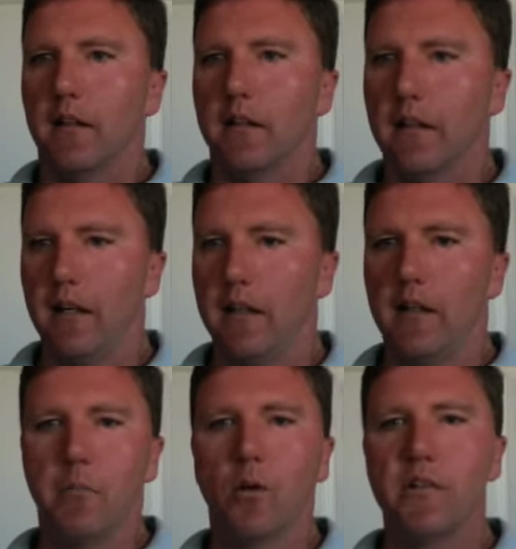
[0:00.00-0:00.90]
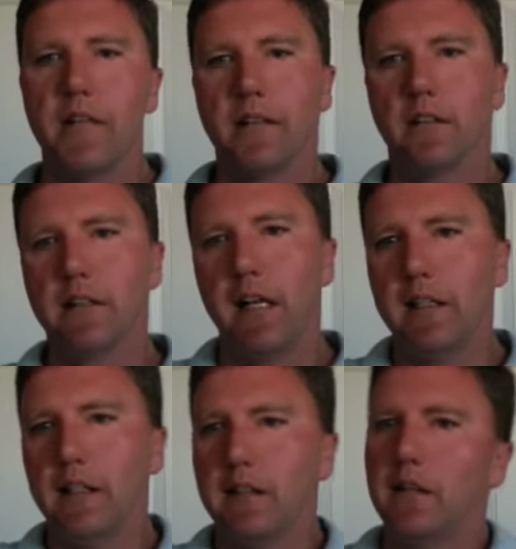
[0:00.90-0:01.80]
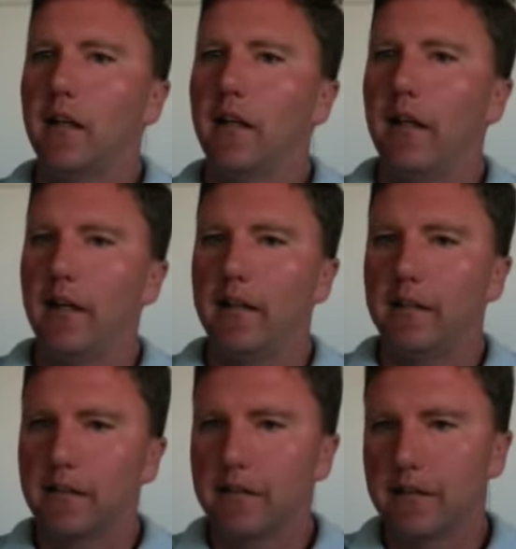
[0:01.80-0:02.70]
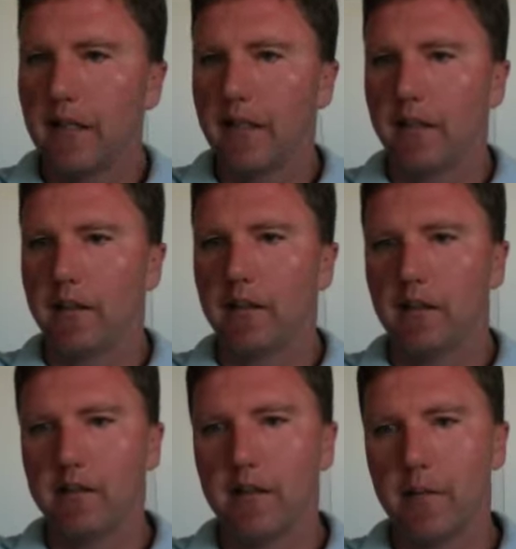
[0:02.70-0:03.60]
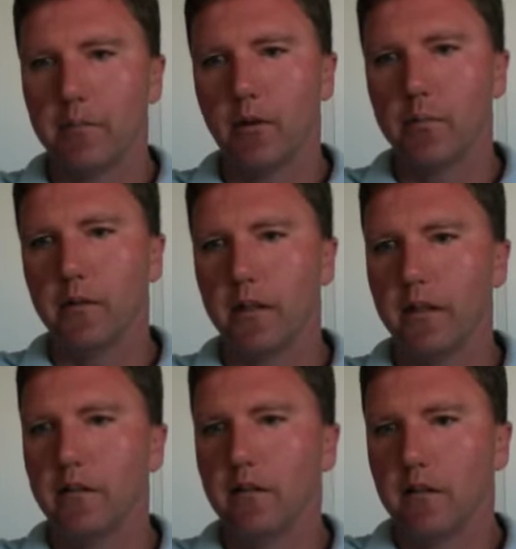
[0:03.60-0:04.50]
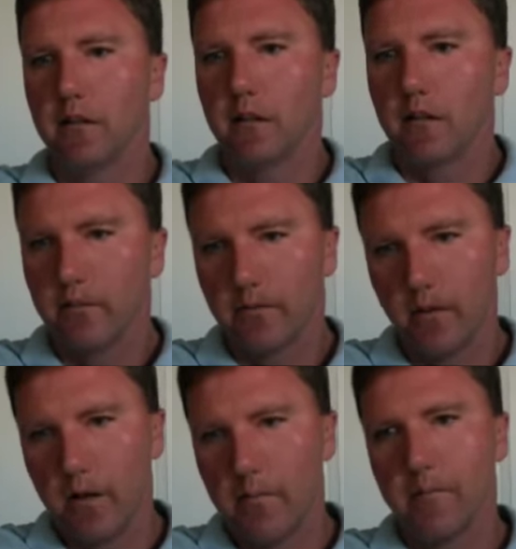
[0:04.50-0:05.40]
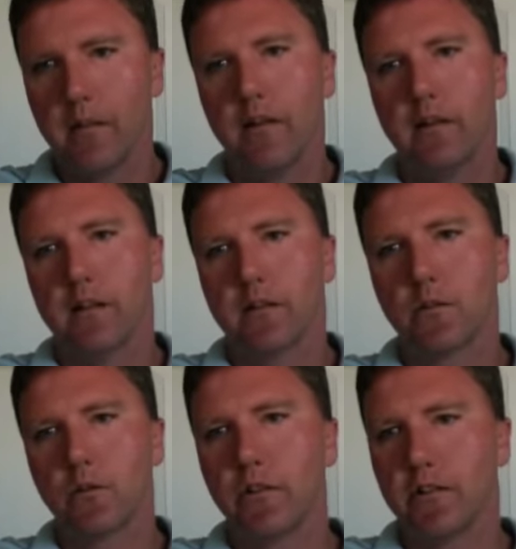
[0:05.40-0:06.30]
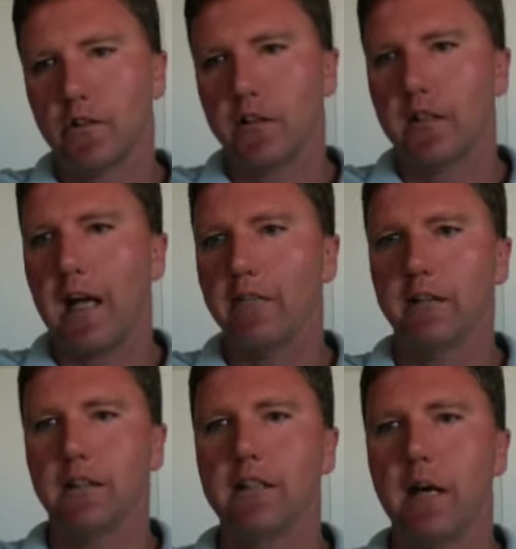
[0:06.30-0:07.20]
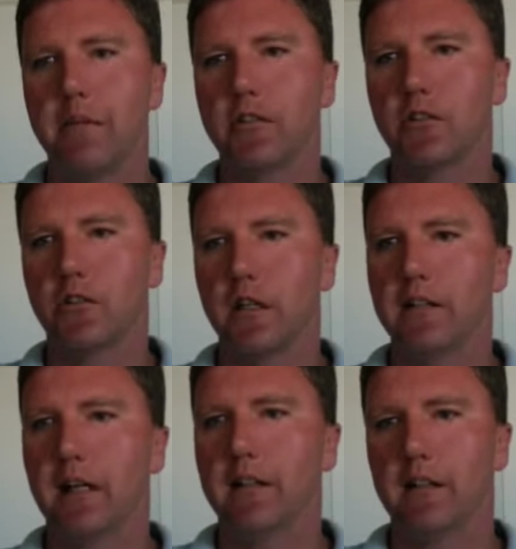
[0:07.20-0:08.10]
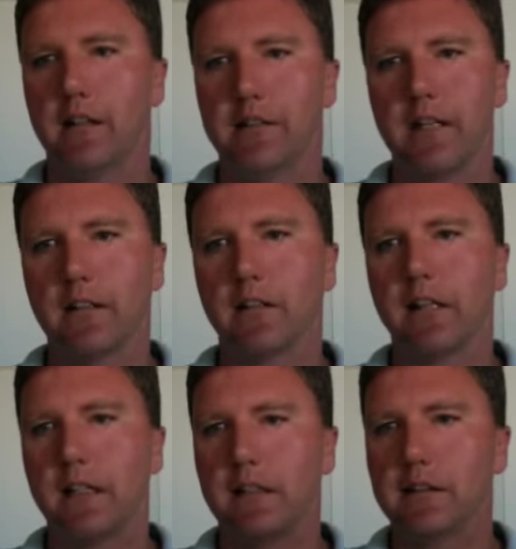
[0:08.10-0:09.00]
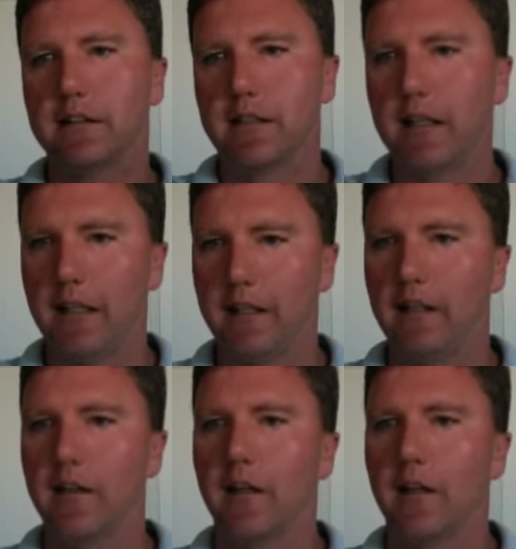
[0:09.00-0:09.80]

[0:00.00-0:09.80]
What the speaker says: that a more segregated setting is not appropriate, from the school district having to demonstrate that a segregated setting